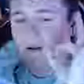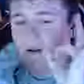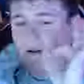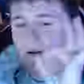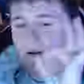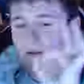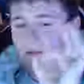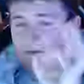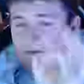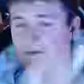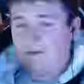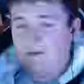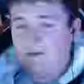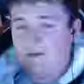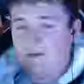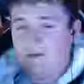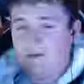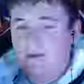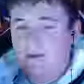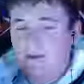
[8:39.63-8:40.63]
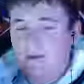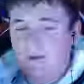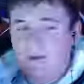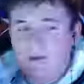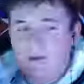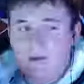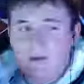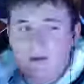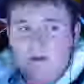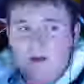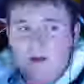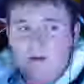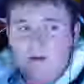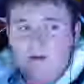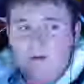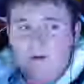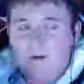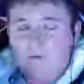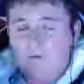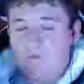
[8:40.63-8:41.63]
Nice. I
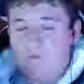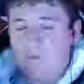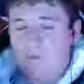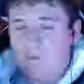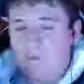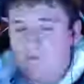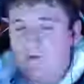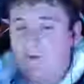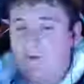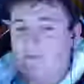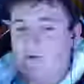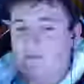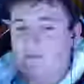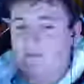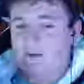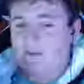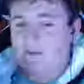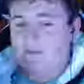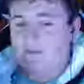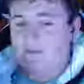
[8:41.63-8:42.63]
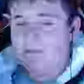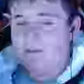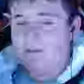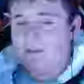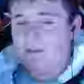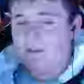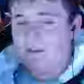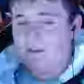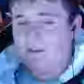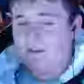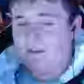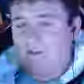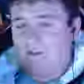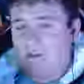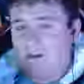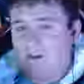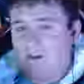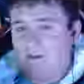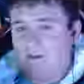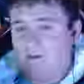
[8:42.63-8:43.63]
do have a room for MFF.
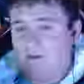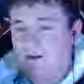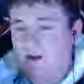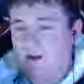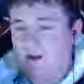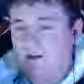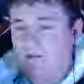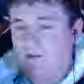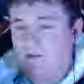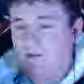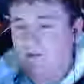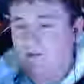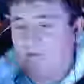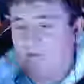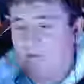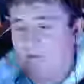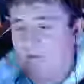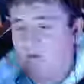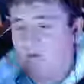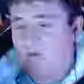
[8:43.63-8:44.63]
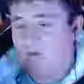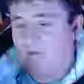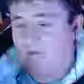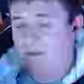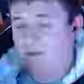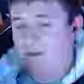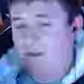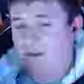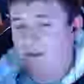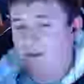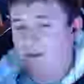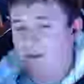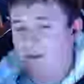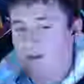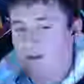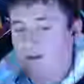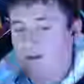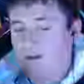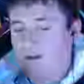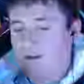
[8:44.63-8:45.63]
That I do, Kyra. I'm going to be rooming with Zillion,
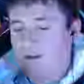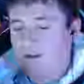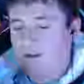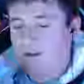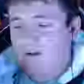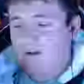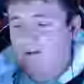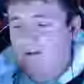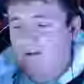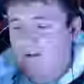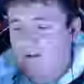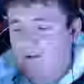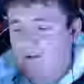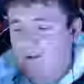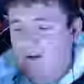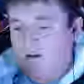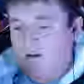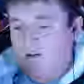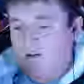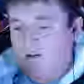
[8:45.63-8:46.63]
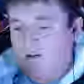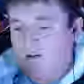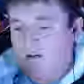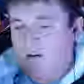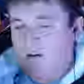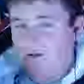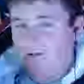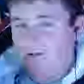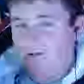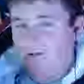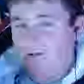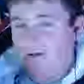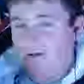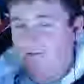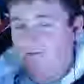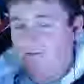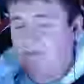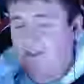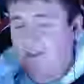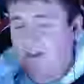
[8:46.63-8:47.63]
Jiro, I
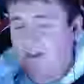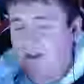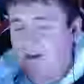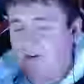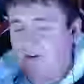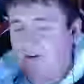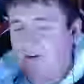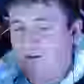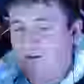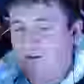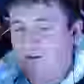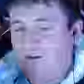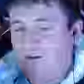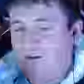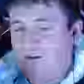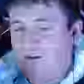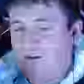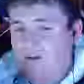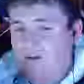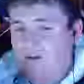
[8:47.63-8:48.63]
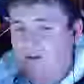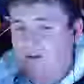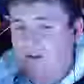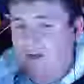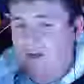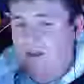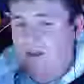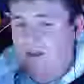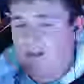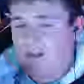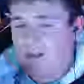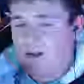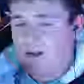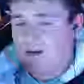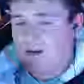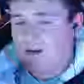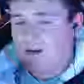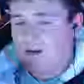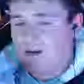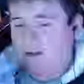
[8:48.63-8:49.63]
think Bleo, and
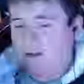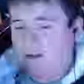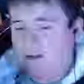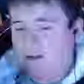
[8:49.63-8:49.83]
Leon.